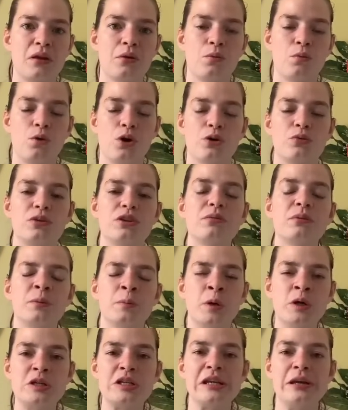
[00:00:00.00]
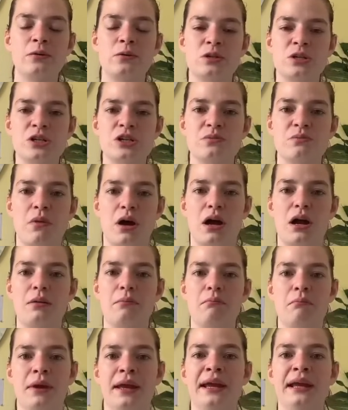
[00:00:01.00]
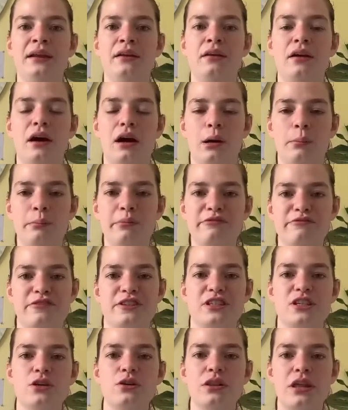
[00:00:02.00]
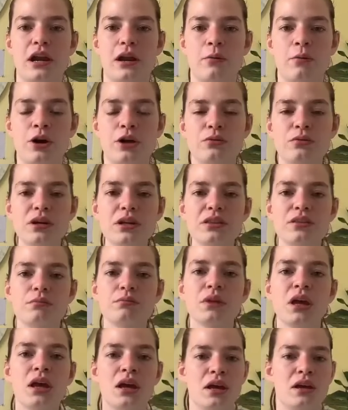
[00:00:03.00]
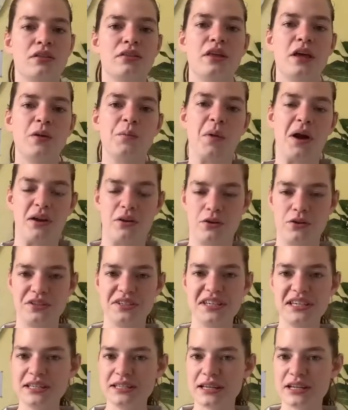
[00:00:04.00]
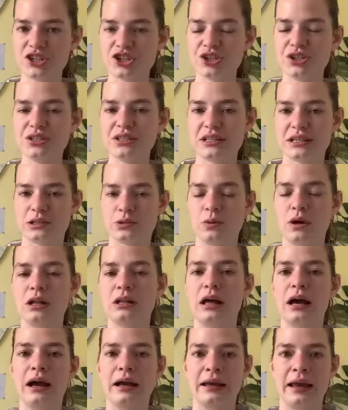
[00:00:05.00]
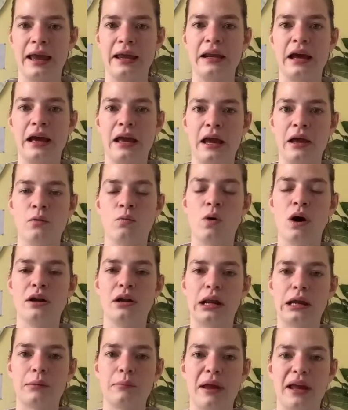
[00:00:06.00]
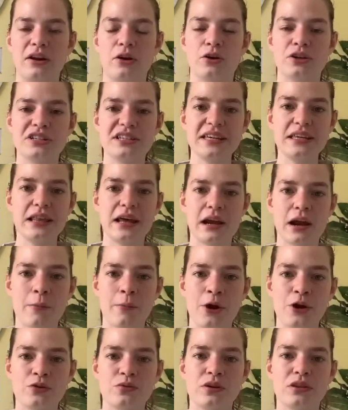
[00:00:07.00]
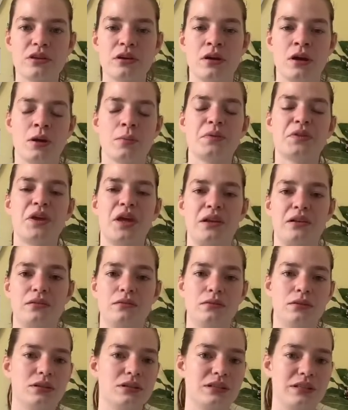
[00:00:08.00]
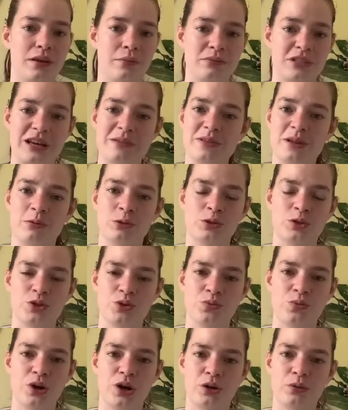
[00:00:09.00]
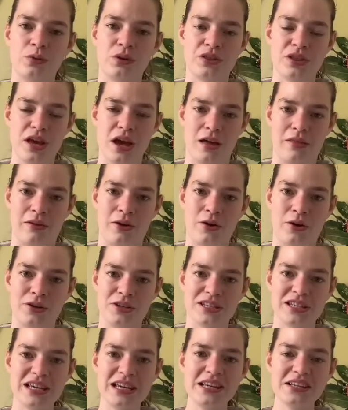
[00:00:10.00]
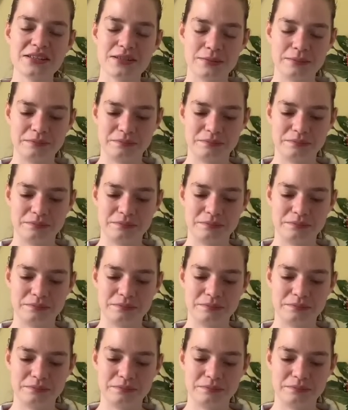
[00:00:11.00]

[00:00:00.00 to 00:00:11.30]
work with, but mostly it was just my main physio that I worked with. Then my OT sessions as well, again I had 1 like main OT that I worked with, but then sometimes I would do work with the other OTs.